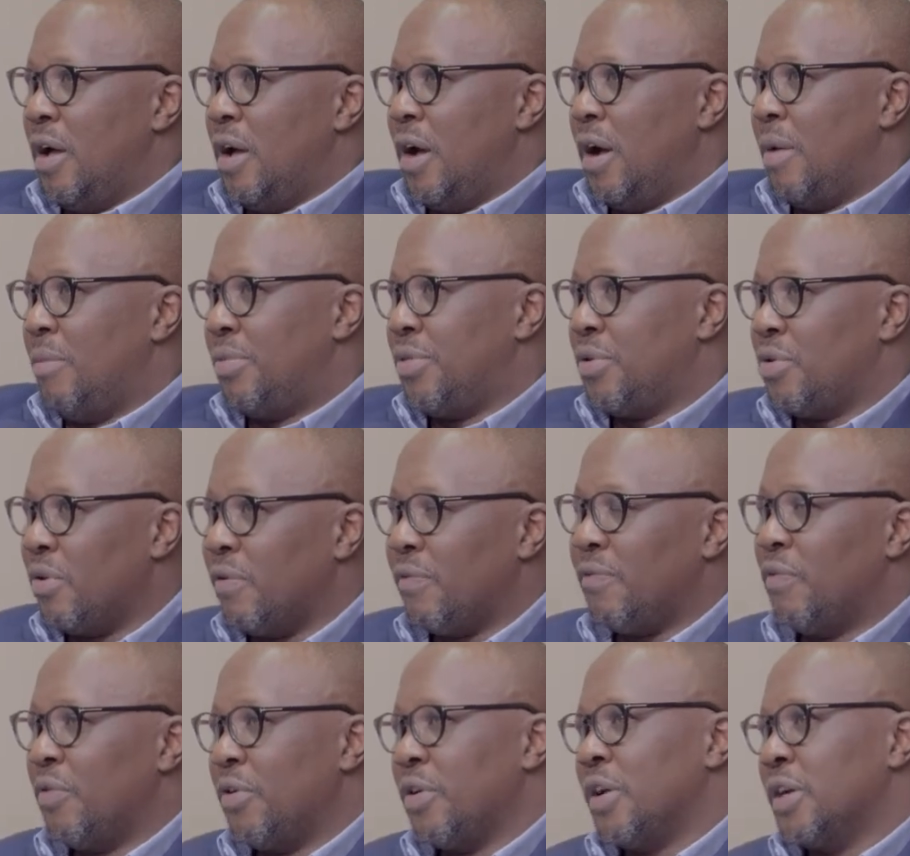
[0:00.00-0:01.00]
um, three or
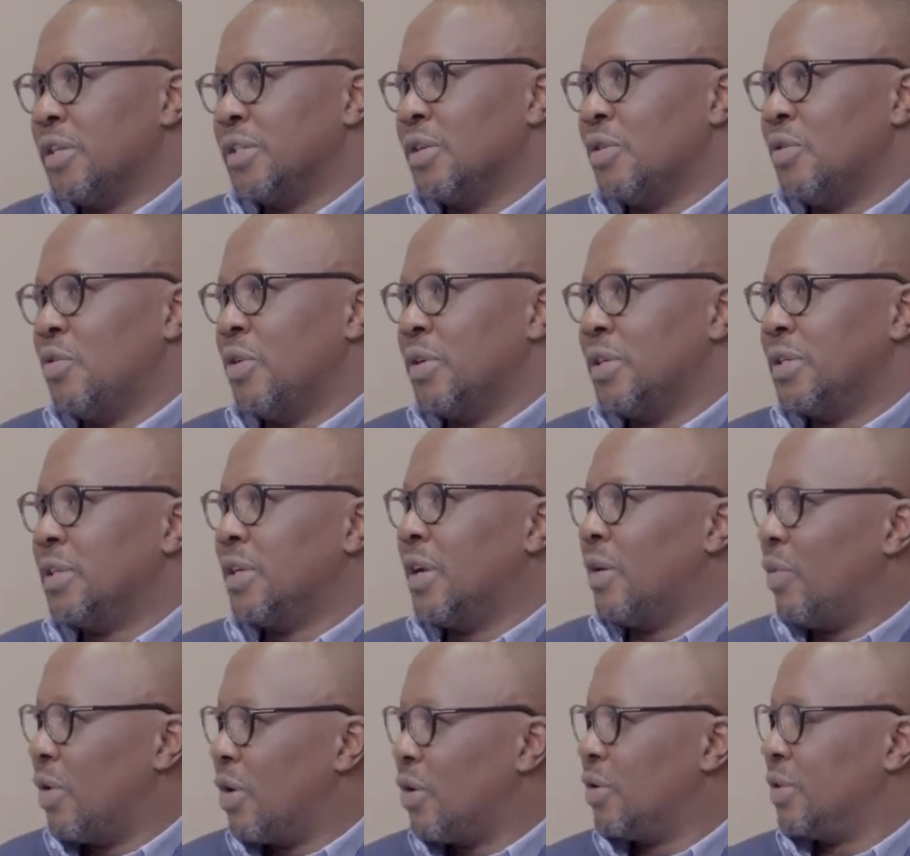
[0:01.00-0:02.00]
four years ago and said, I
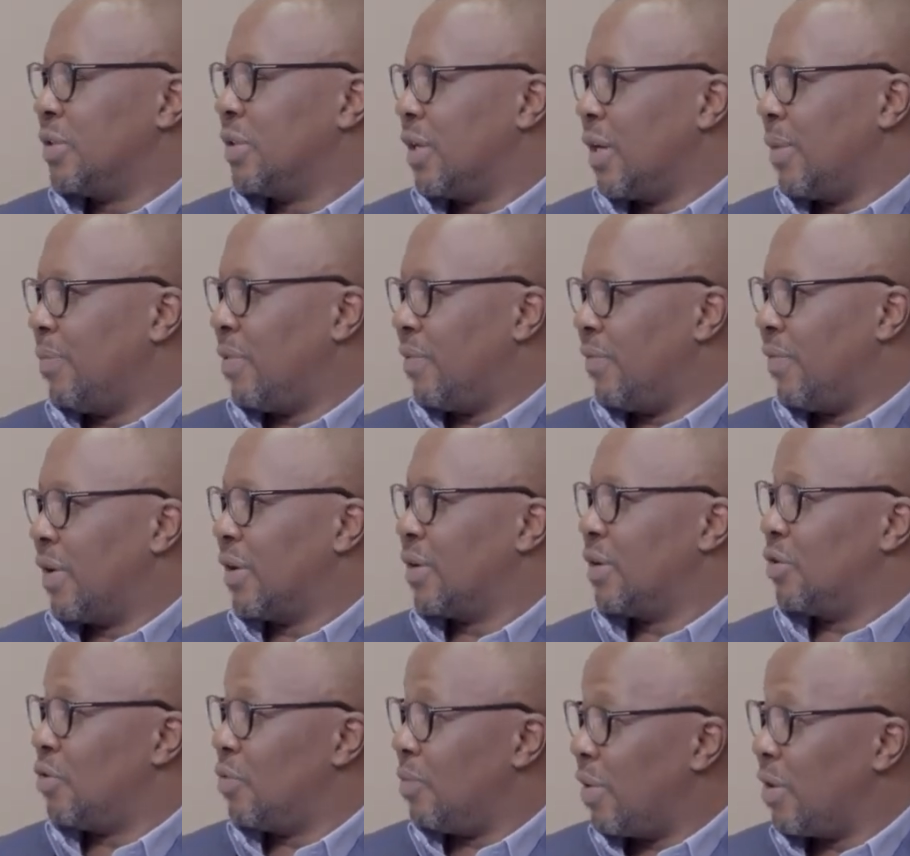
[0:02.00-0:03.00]
wanted to set up a
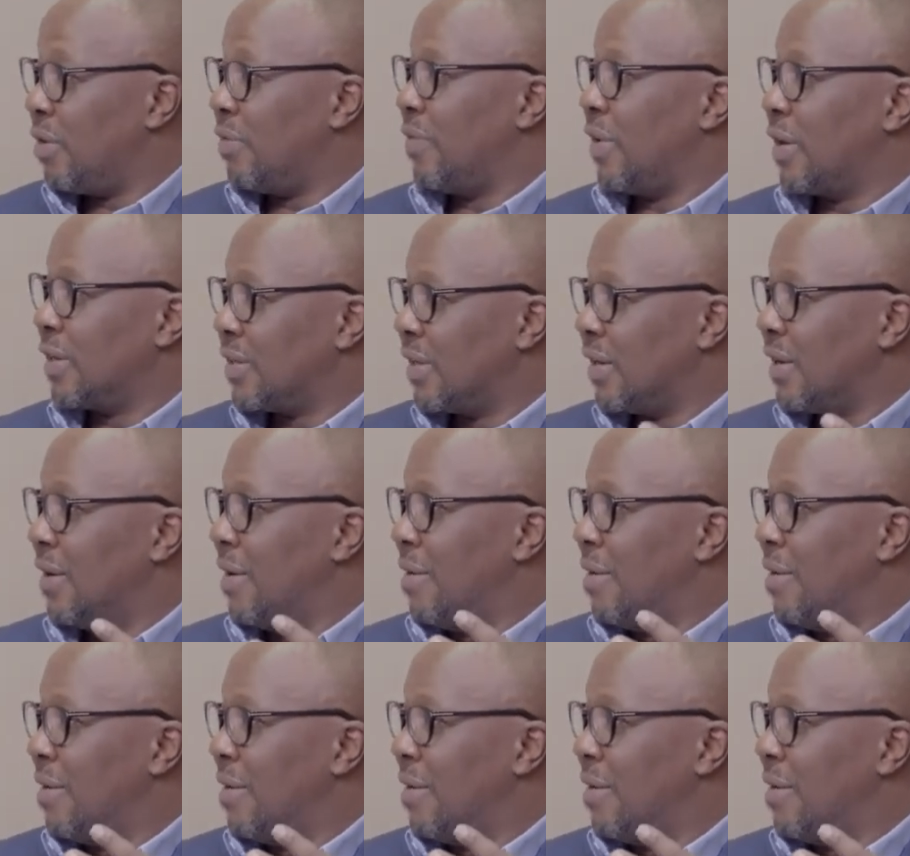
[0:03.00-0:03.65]
factory to manufacture